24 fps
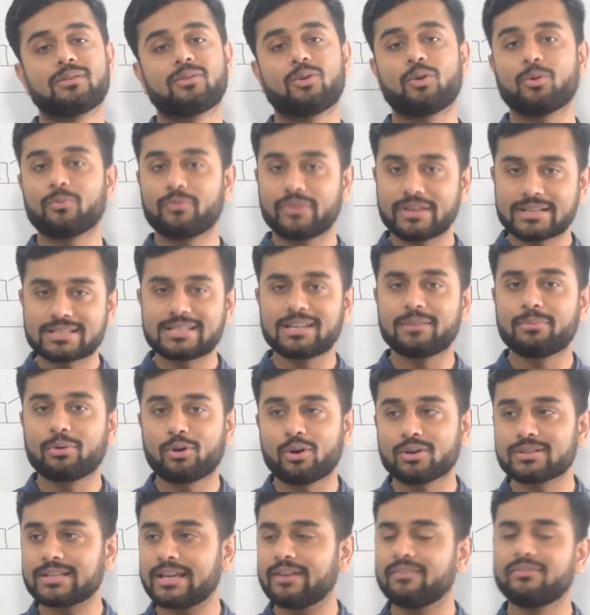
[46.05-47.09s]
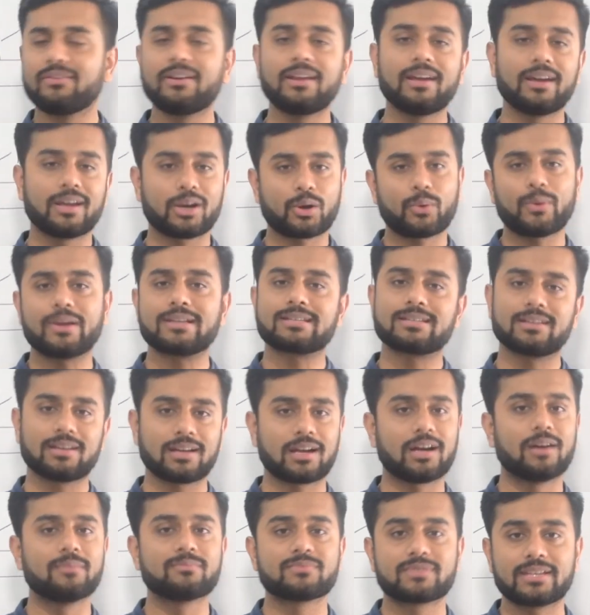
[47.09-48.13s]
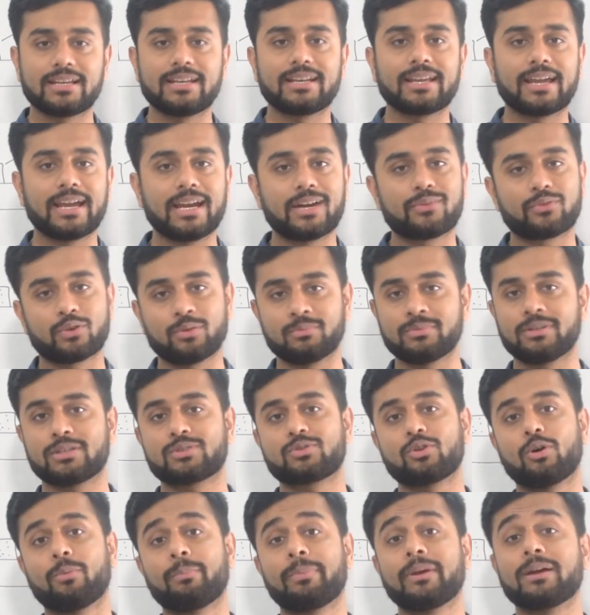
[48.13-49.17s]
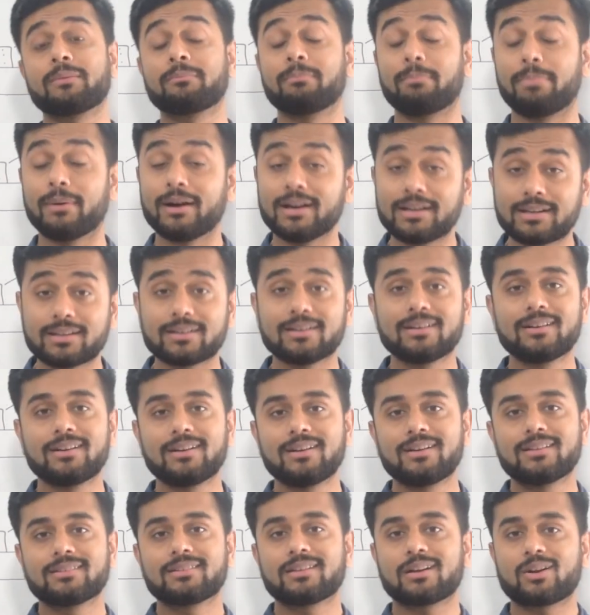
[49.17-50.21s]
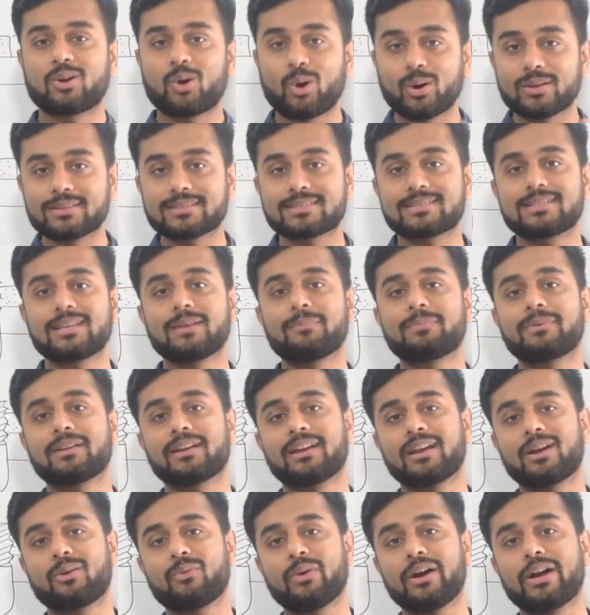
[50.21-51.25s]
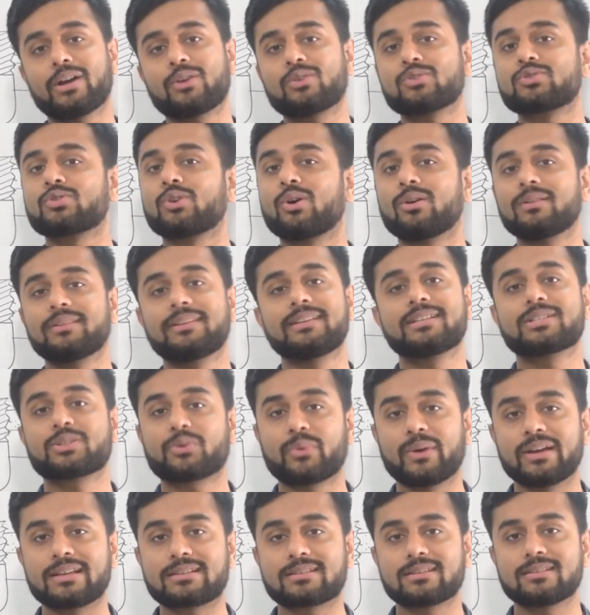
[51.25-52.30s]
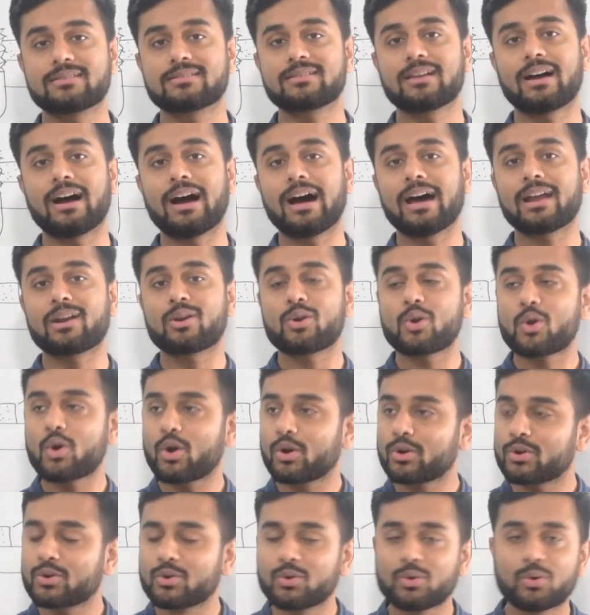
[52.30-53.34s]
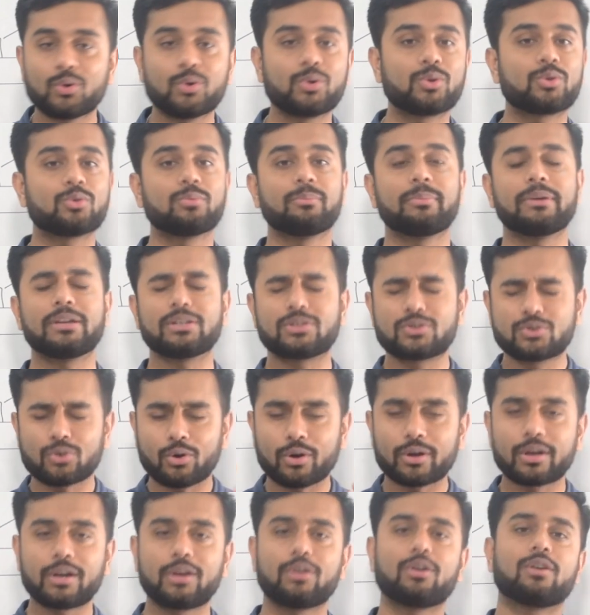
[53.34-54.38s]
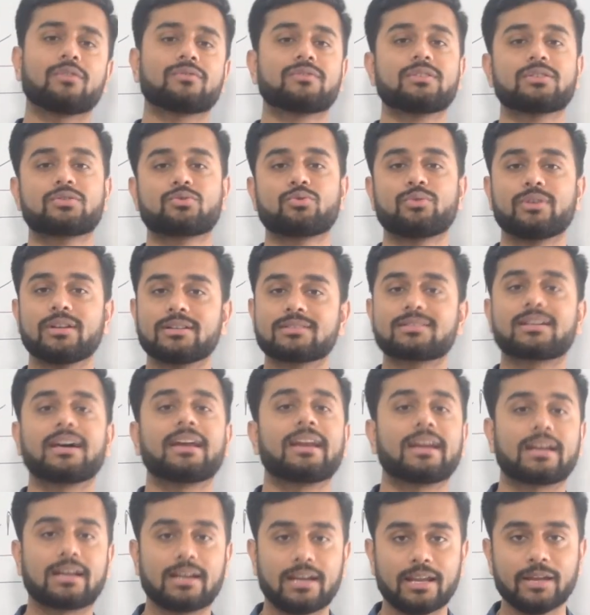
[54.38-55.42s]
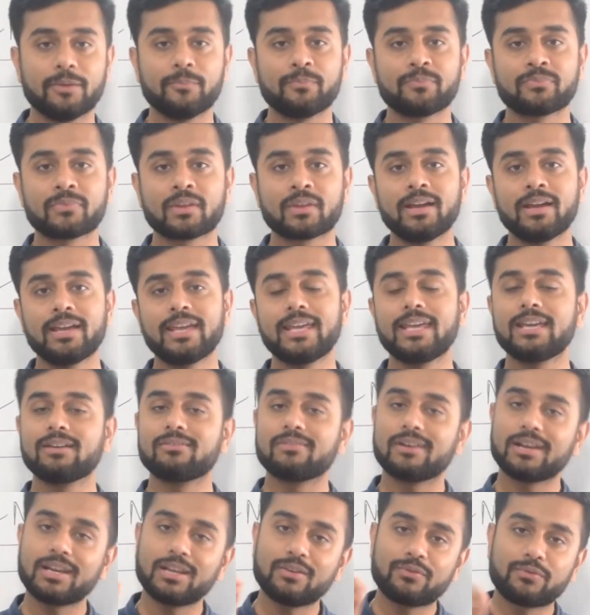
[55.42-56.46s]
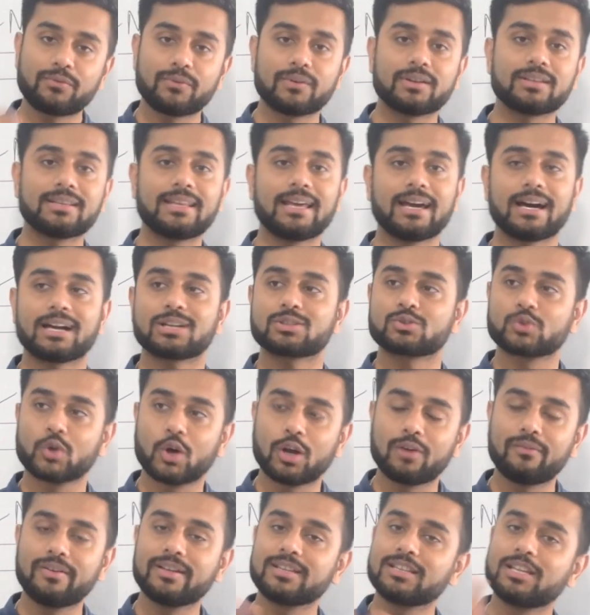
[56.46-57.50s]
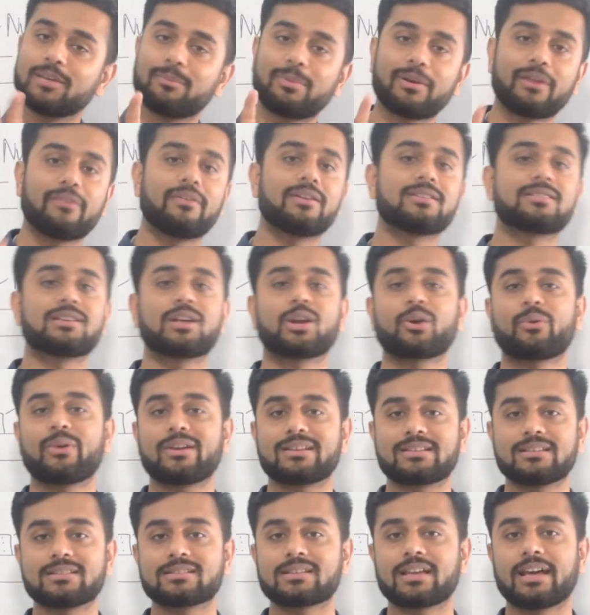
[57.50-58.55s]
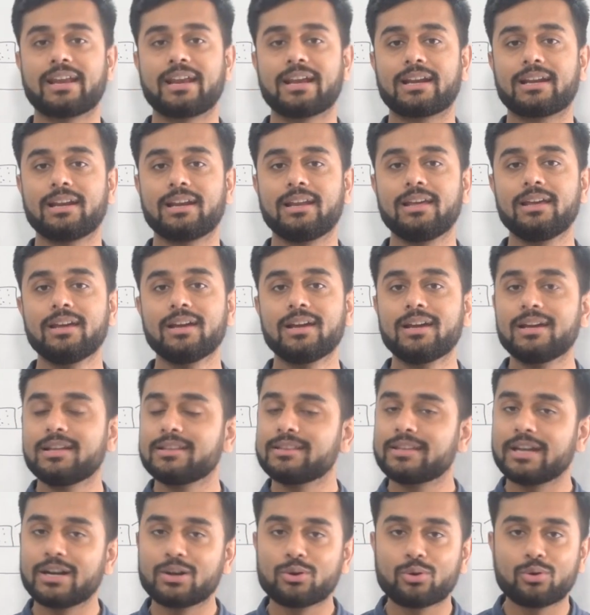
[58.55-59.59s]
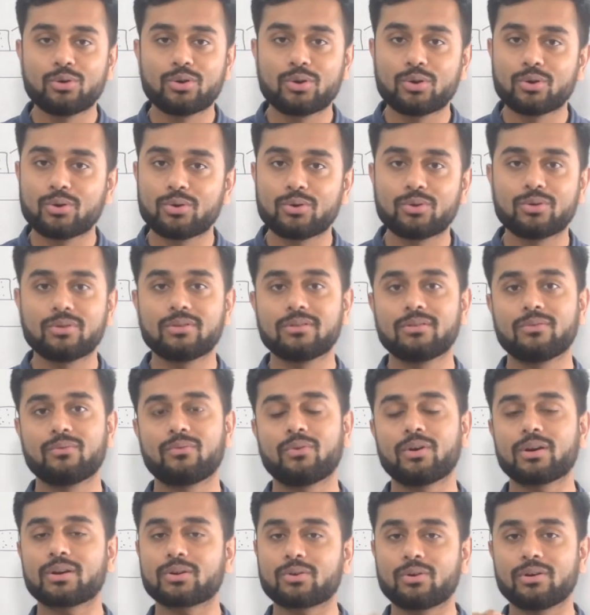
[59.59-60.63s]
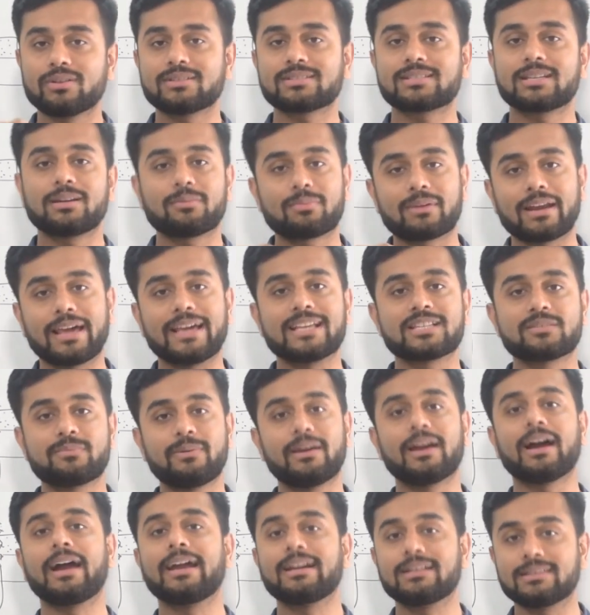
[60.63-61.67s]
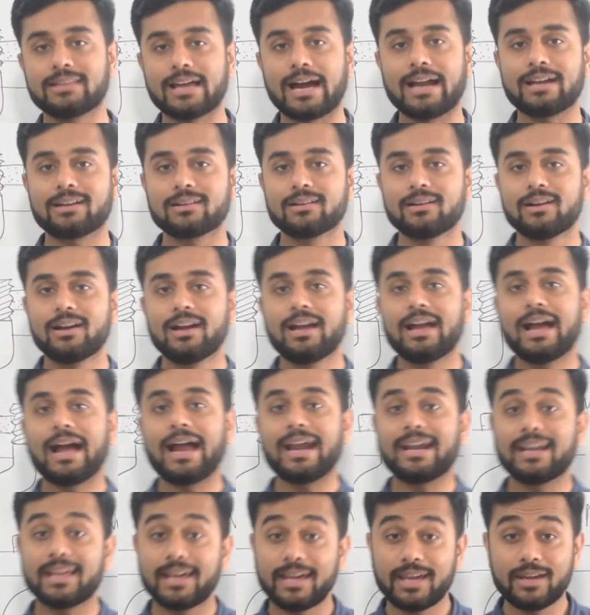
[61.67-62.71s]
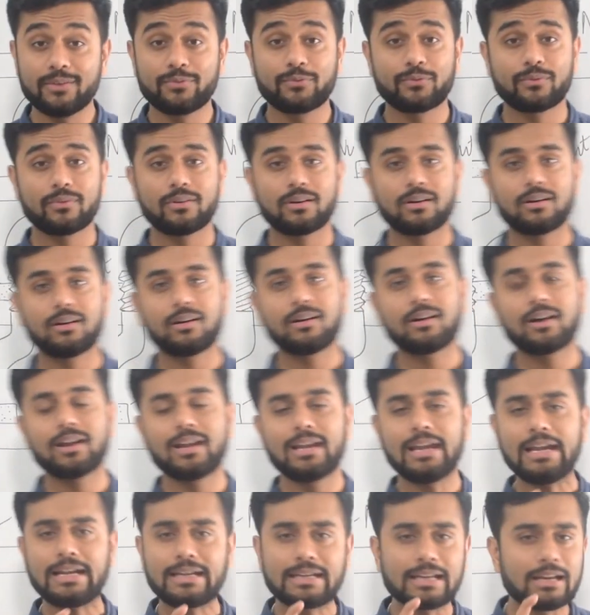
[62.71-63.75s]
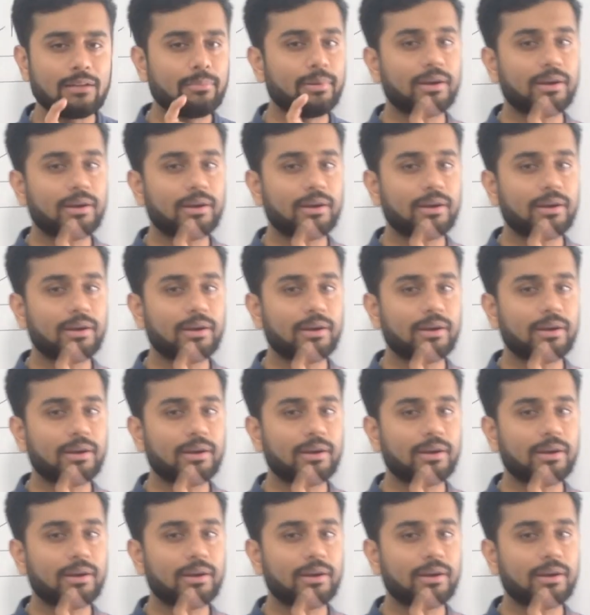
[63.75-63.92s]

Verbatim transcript: obviously because every year question comes in GATE from this topic, but the concept required to solve these questions are not known to majority of the students correctly. Even if they are solving the previous year questions correctly, they don't know what concept lies behind that. And if a little